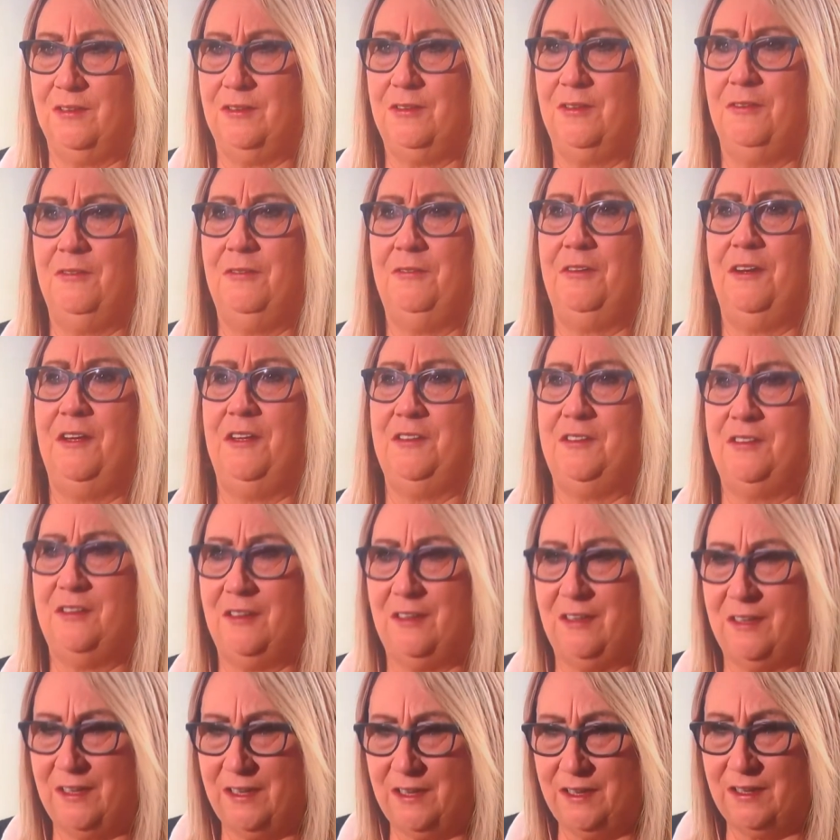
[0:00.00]
to
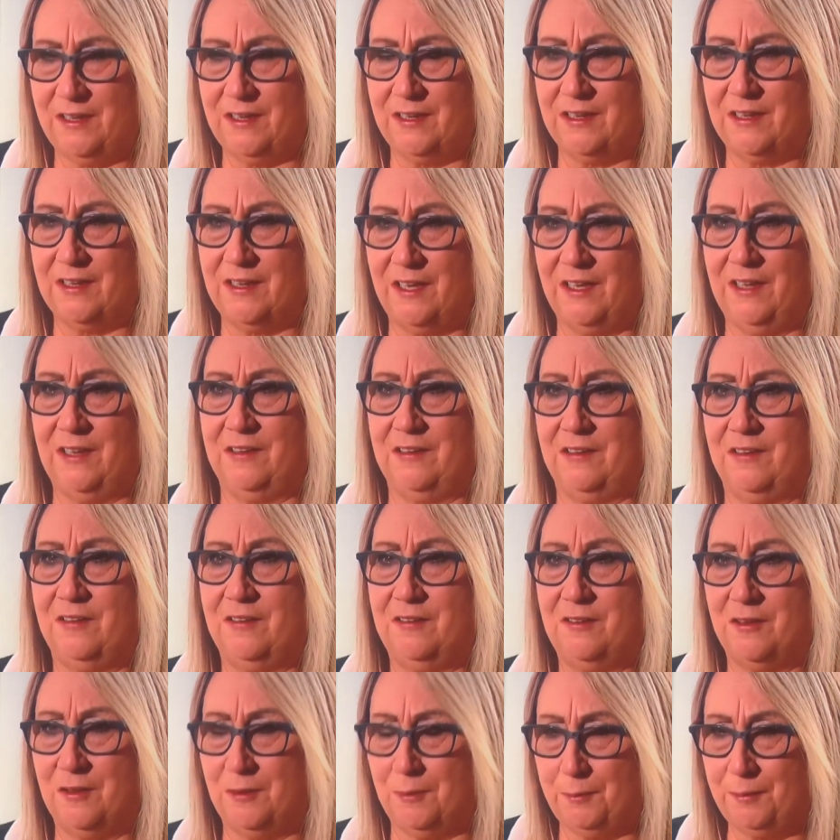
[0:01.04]
eventually
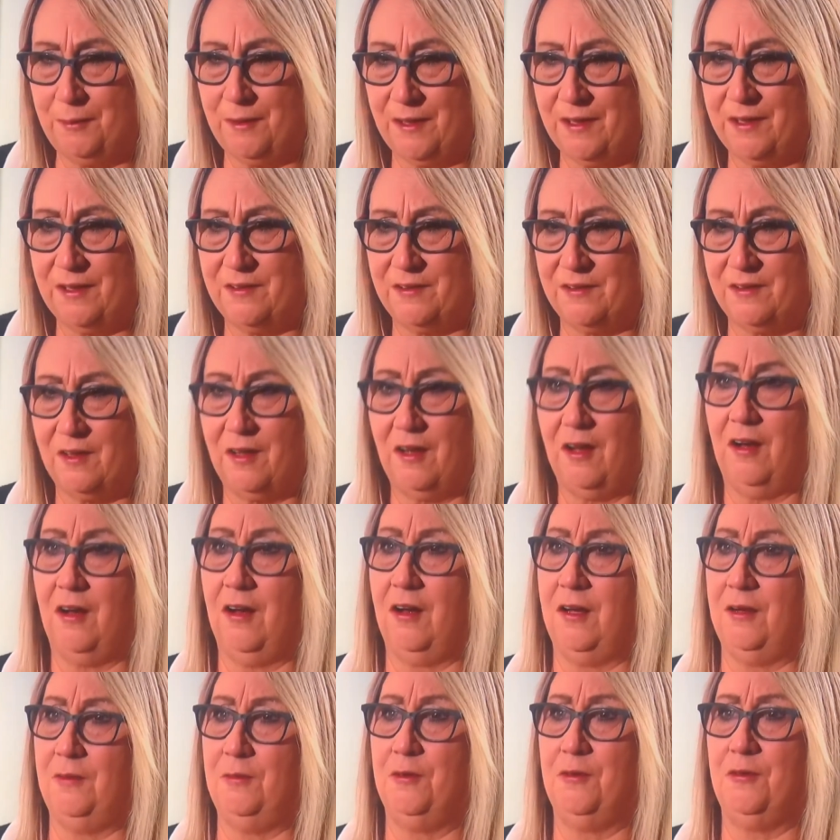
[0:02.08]
get to the place
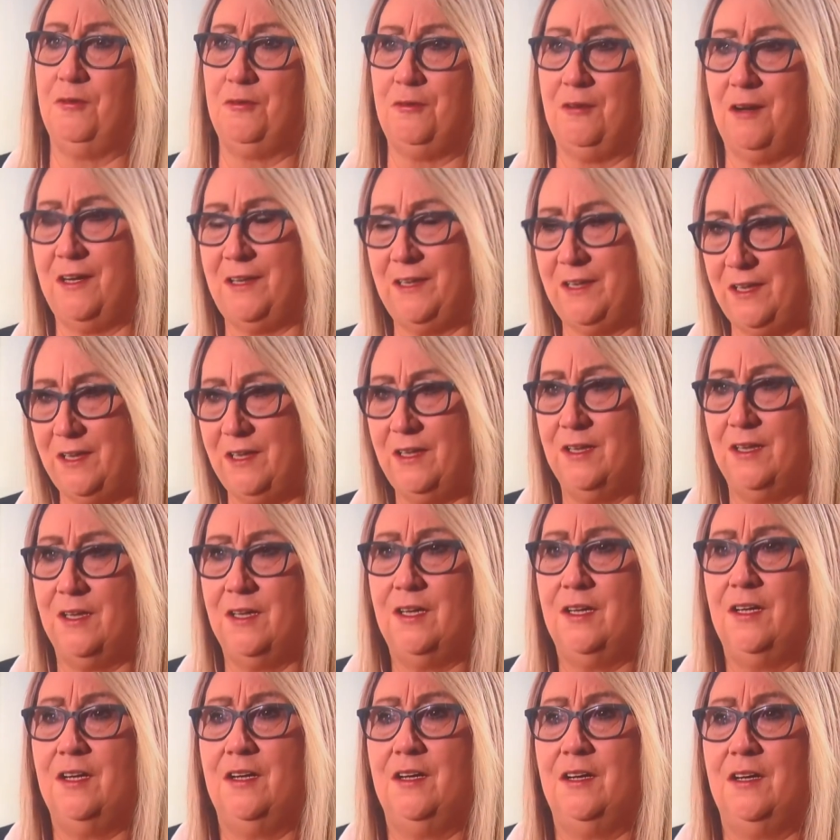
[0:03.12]
I was ready
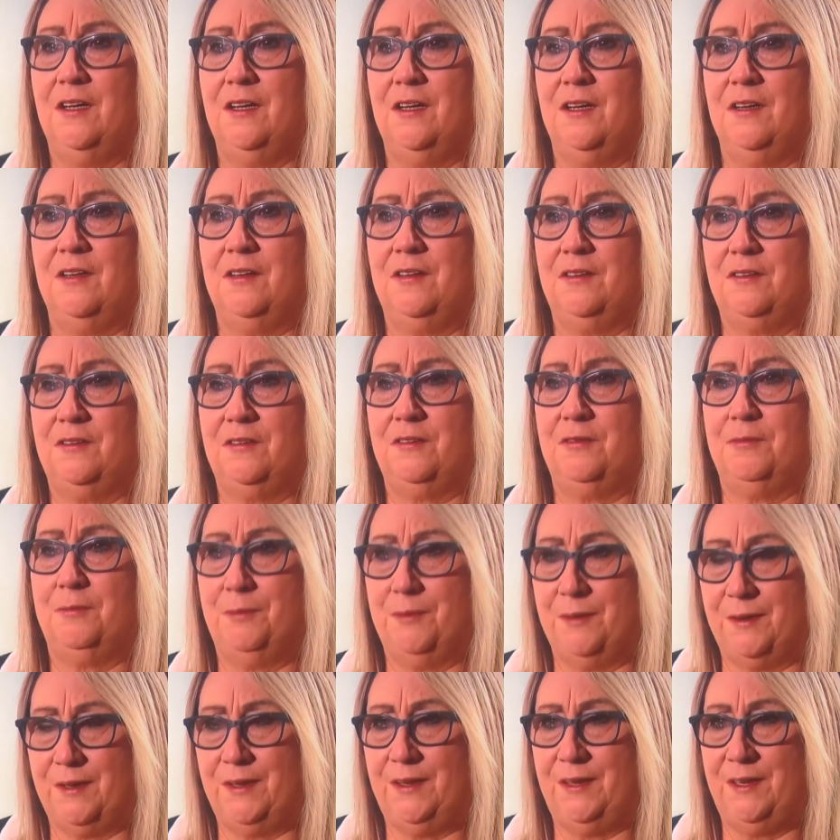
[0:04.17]

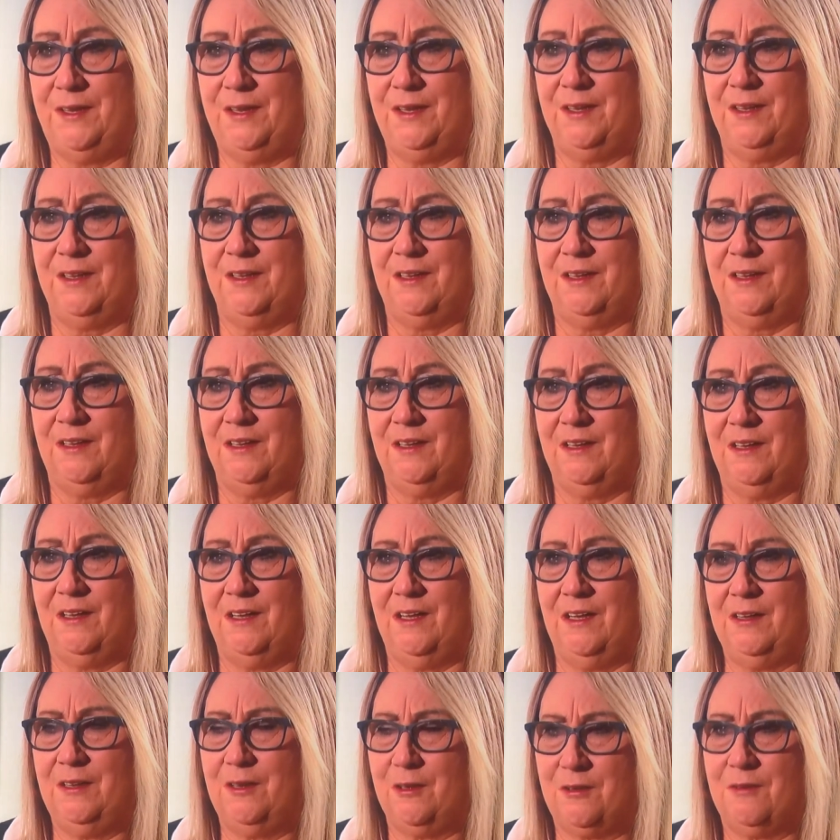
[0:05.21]
to be
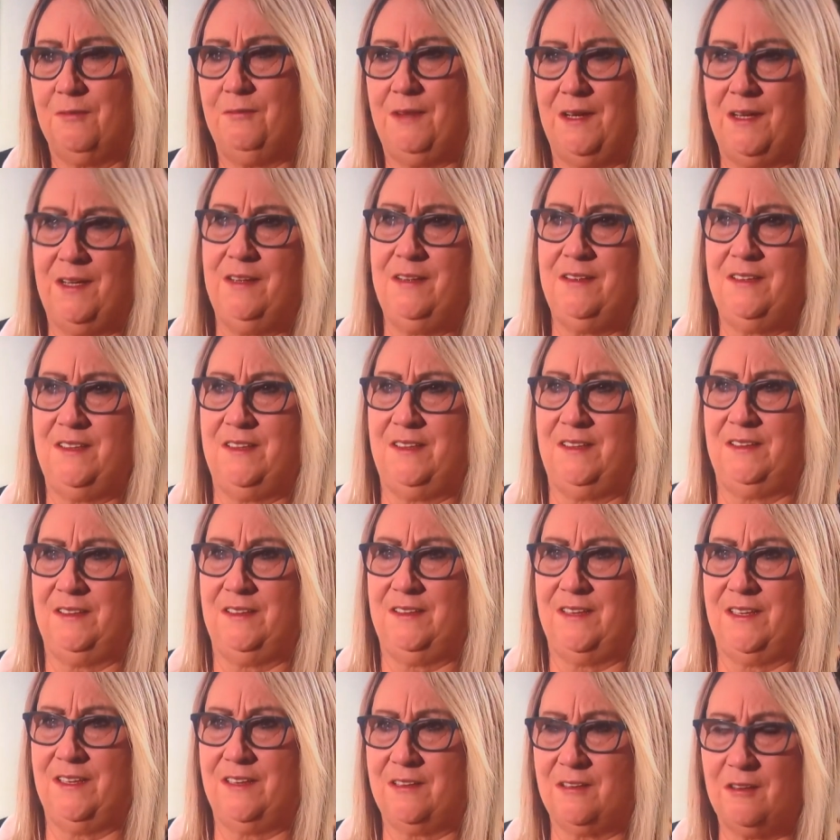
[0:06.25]
and it's amazing.
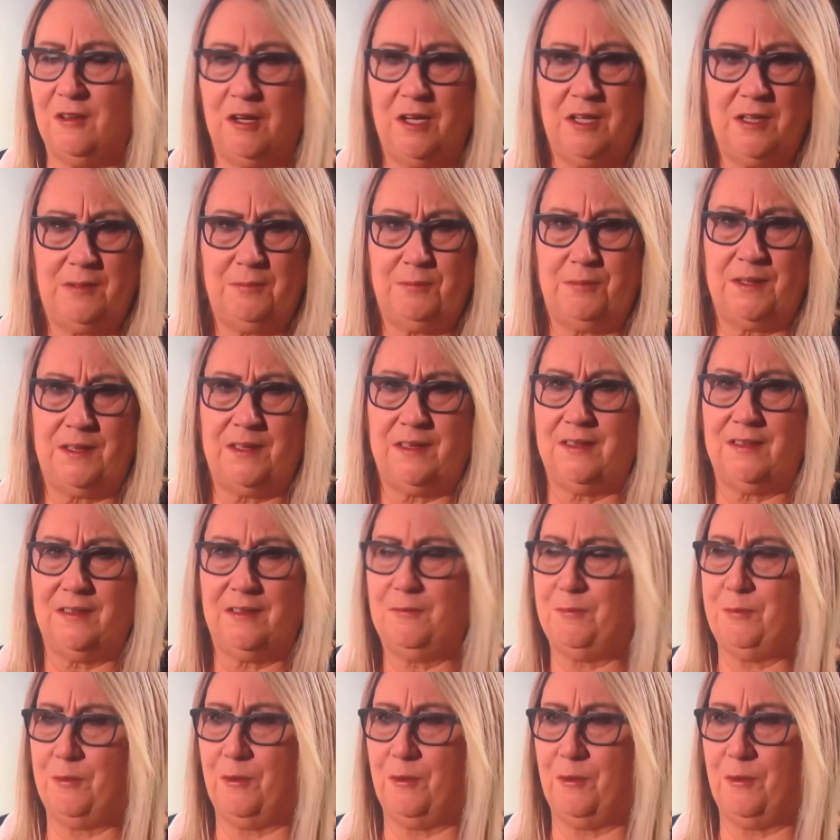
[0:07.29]
It's like being a